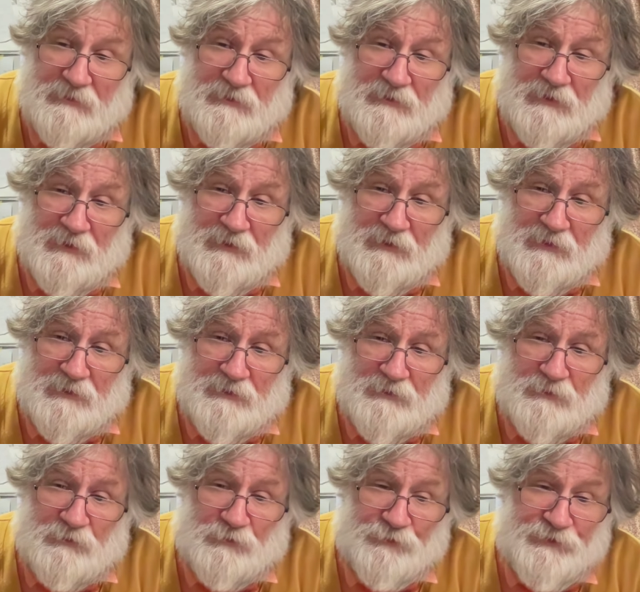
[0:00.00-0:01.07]

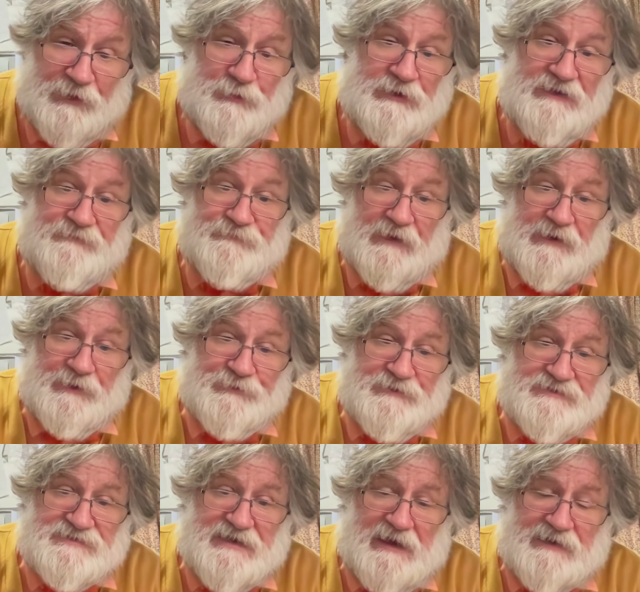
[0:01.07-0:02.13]
although he filed
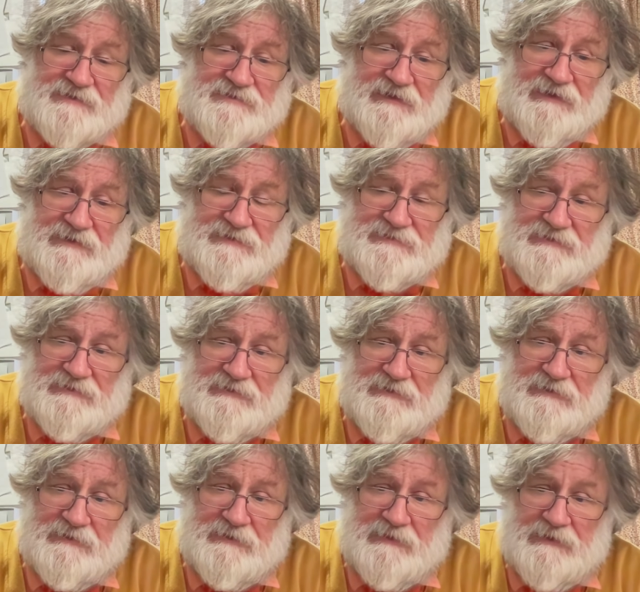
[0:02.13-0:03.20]
his tax late
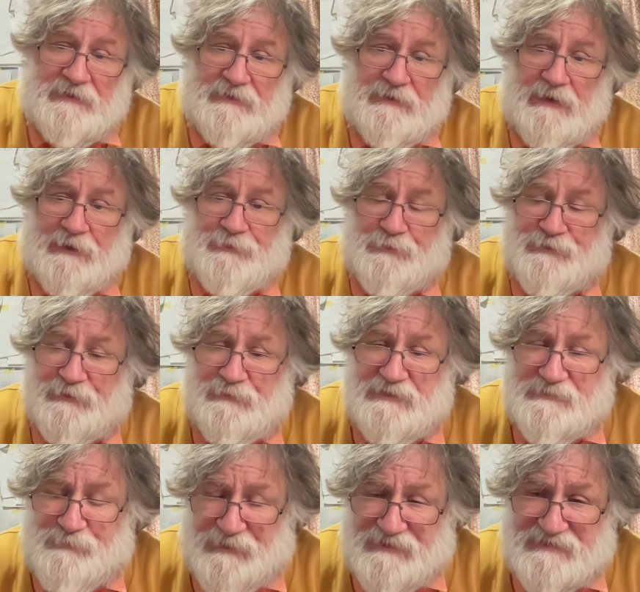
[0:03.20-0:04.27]
and although his
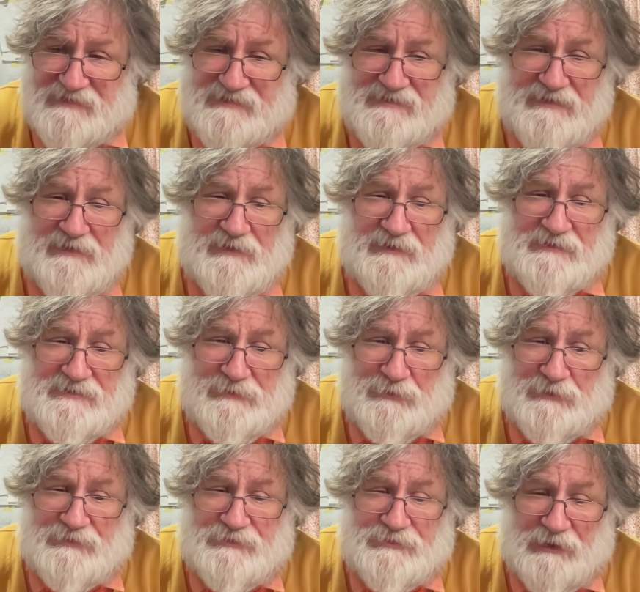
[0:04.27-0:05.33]
business dealings
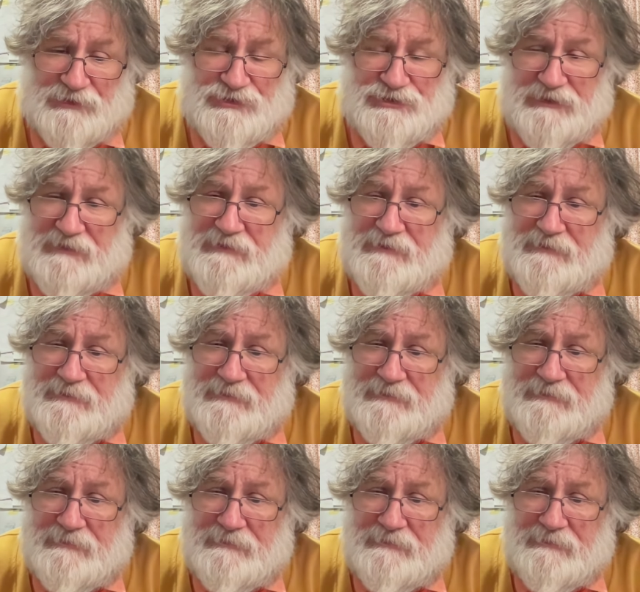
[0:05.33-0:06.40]
look dodgy,
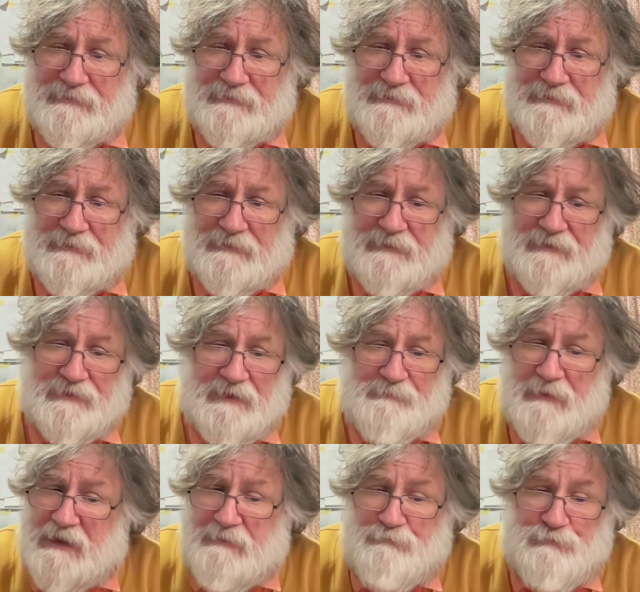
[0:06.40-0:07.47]
there
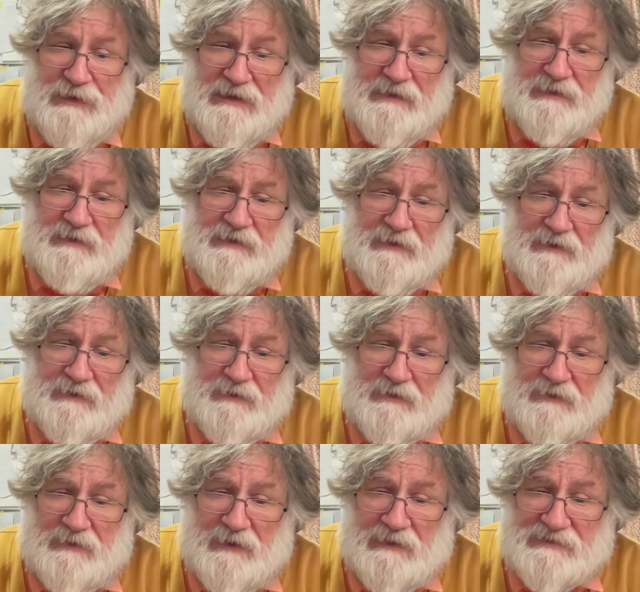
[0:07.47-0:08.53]
may be
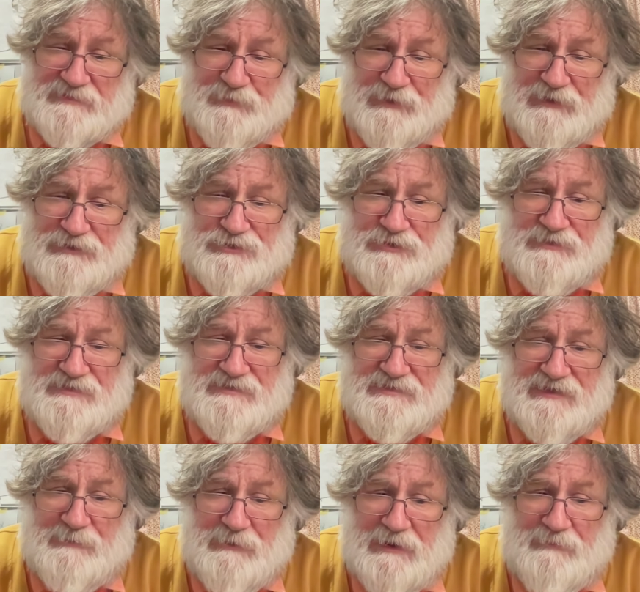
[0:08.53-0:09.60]
explanations,
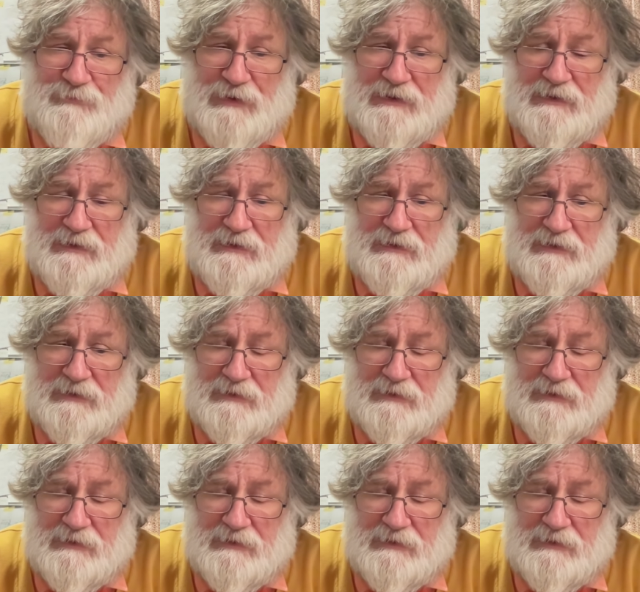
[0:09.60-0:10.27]
there may be